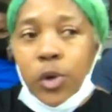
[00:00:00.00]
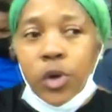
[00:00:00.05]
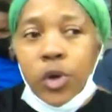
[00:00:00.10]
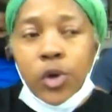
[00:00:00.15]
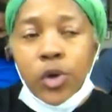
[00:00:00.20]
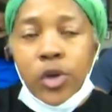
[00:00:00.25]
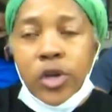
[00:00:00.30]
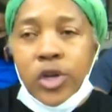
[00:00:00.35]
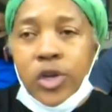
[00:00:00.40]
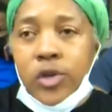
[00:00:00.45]
We're
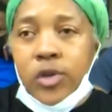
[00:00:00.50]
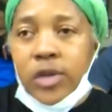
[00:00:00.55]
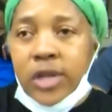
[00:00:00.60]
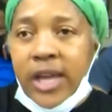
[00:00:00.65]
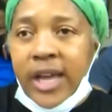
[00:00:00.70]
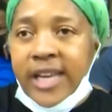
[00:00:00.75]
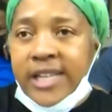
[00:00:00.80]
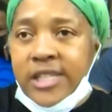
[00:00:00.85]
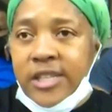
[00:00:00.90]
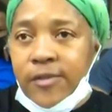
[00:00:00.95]
going to
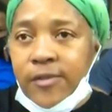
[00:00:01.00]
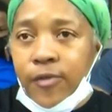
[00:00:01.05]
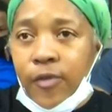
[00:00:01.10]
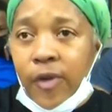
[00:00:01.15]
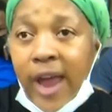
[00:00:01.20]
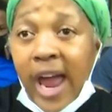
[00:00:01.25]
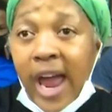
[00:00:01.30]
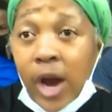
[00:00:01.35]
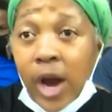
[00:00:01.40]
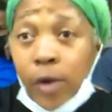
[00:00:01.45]
utilize it
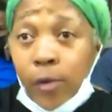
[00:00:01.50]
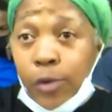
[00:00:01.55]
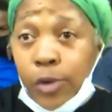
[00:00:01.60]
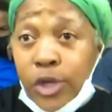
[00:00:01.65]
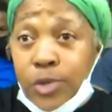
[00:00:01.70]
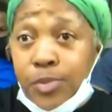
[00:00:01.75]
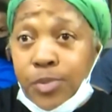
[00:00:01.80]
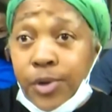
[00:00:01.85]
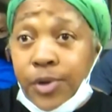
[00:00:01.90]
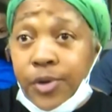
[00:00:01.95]
for
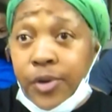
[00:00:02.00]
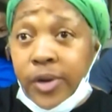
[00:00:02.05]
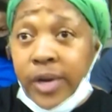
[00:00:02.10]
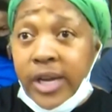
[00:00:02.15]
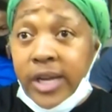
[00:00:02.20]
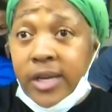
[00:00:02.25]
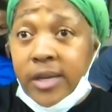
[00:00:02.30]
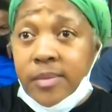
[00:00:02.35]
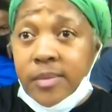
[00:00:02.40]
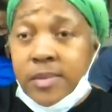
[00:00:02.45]
outreach
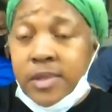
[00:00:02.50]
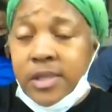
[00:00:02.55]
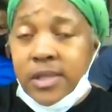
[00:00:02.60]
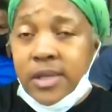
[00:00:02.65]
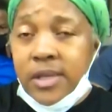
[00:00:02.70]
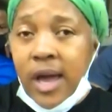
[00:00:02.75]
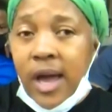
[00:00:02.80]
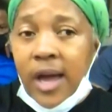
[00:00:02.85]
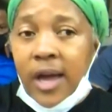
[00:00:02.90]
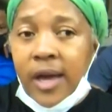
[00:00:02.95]

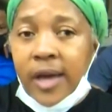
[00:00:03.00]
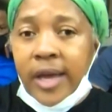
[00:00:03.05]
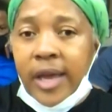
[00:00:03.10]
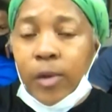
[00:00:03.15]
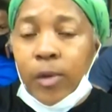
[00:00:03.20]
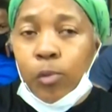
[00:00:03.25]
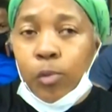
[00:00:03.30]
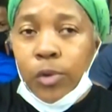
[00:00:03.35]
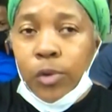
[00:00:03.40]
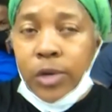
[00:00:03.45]
programs uh,
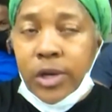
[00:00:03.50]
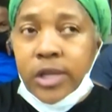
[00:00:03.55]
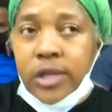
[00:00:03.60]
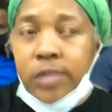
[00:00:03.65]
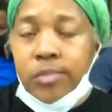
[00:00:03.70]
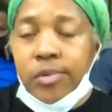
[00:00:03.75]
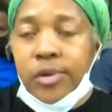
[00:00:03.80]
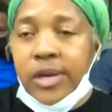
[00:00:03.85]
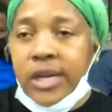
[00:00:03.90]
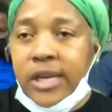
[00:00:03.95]
and
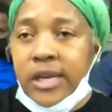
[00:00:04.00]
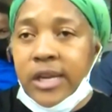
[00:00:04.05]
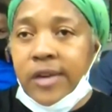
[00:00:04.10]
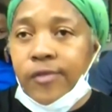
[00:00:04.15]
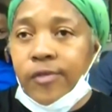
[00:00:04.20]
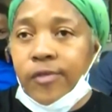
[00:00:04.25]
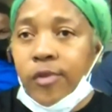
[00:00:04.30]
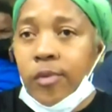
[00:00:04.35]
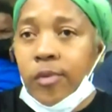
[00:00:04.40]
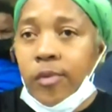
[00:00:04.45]
really bringing
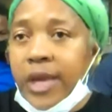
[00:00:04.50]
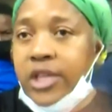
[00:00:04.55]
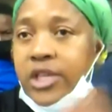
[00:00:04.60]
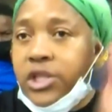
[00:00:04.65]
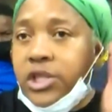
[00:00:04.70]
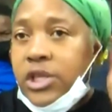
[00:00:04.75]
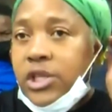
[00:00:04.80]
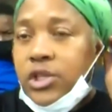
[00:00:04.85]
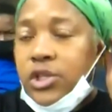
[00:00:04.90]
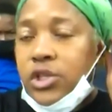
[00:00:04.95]

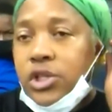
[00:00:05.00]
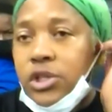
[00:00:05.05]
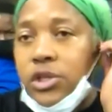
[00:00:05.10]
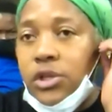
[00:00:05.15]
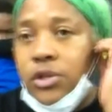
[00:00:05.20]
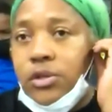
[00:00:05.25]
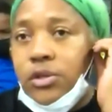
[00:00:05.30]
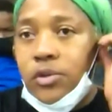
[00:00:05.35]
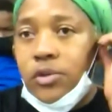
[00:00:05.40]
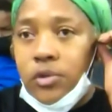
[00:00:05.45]
information
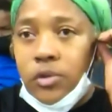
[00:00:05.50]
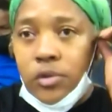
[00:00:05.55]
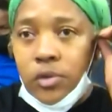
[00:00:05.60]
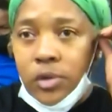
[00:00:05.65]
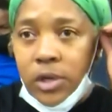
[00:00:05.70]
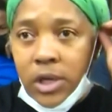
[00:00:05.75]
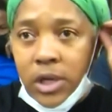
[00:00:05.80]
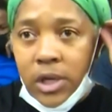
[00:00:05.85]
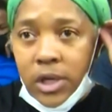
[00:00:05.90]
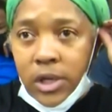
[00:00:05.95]
to